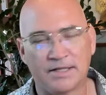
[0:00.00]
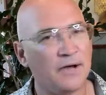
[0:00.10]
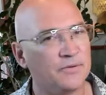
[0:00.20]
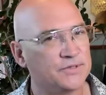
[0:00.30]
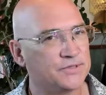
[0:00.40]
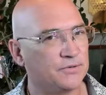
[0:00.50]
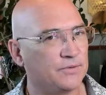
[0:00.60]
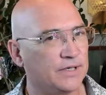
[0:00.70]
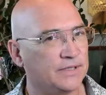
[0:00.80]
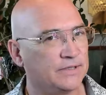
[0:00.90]
that was the
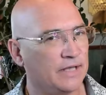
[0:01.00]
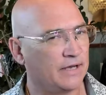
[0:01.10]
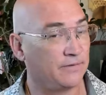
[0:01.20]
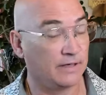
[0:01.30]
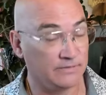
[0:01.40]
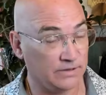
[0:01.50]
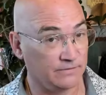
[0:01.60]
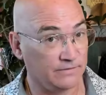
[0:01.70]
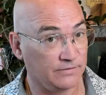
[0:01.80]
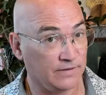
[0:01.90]
one, that
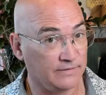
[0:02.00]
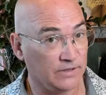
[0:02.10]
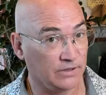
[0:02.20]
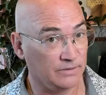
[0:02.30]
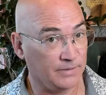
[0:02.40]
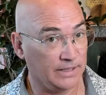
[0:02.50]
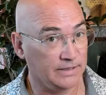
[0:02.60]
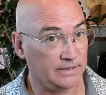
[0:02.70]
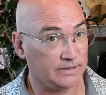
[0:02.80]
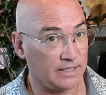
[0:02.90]
$555
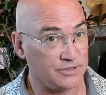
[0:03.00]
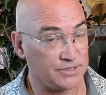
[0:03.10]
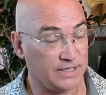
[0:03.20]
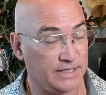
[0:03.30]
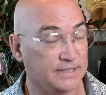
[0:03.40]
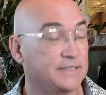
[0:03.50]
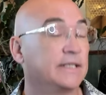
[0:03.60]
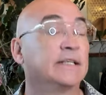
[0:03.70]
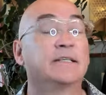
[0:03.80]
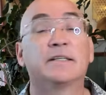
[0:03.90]
pendant that just gets
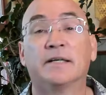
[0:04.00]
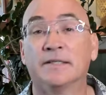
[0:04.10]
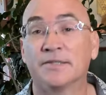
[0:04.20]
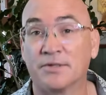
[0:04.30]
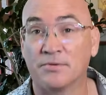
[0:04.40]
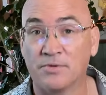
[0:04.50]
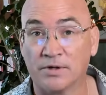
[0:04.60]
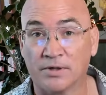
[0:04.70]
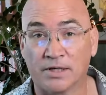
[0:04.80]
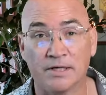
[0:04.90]
in, it does the
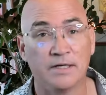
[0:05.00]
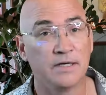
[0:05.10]
work.